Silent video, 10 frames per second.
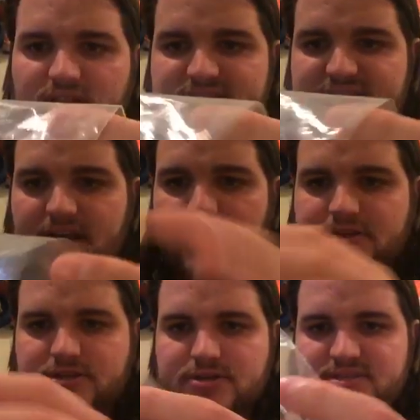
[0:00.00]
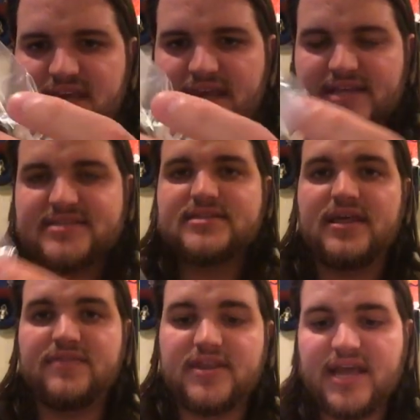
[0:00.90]
as characters, and
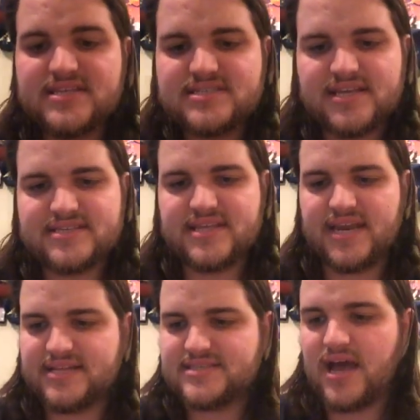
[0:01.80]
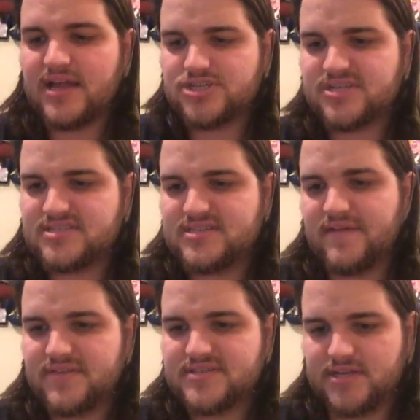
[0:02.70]
the nice thing is that it's not just
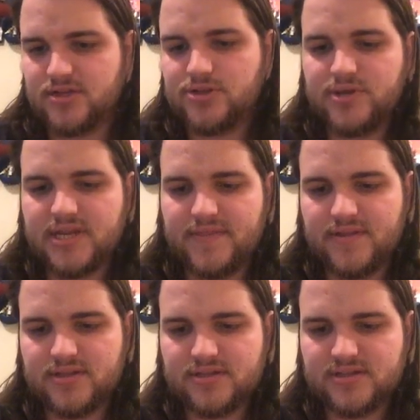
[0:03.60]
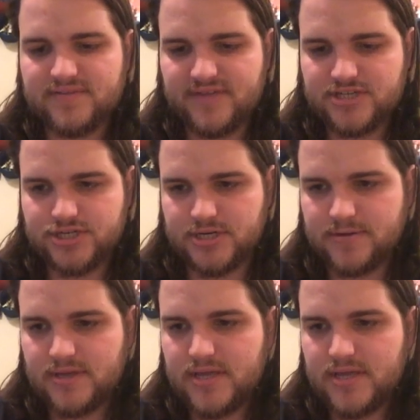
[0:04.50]
stuff that's included in the little adventure.